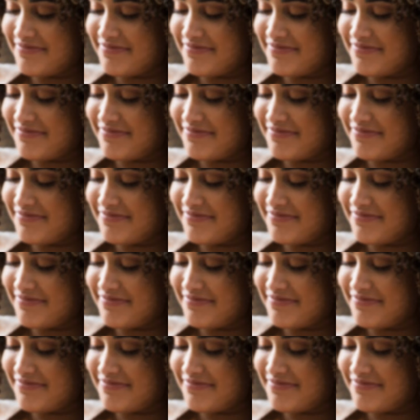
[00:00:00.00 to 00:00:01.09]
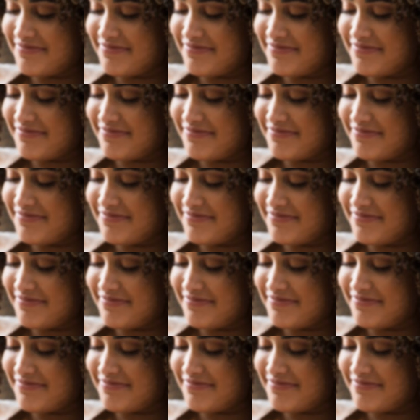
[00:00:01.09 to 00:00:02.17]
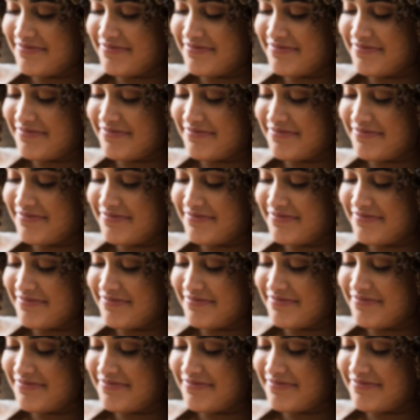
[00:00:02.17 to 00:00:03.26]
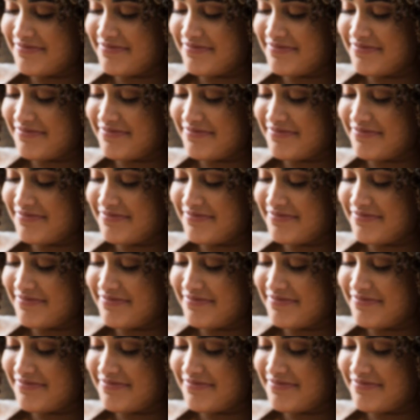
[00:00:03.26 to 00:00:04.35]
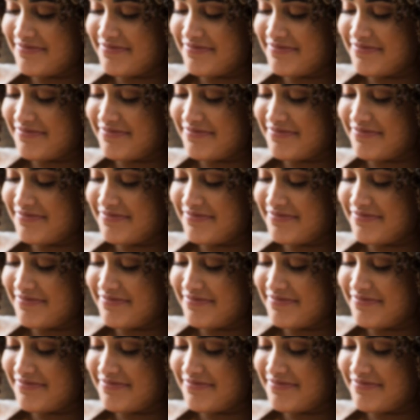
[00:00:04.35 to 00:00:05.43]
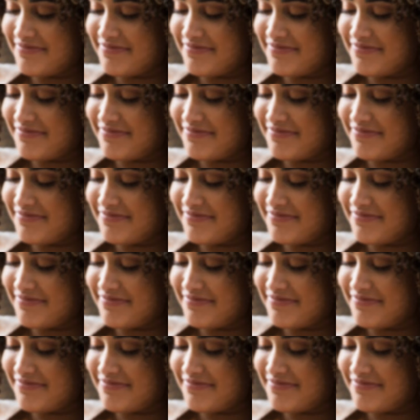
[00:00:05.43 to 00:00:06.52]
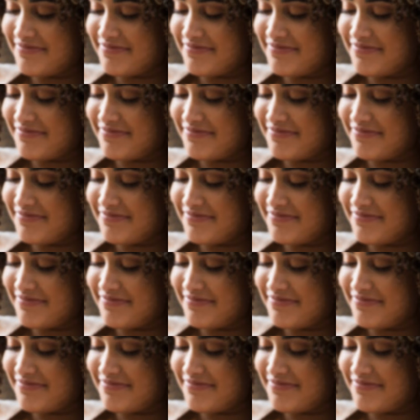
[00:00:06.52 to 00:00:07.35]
This is a still picture; no speech is visible.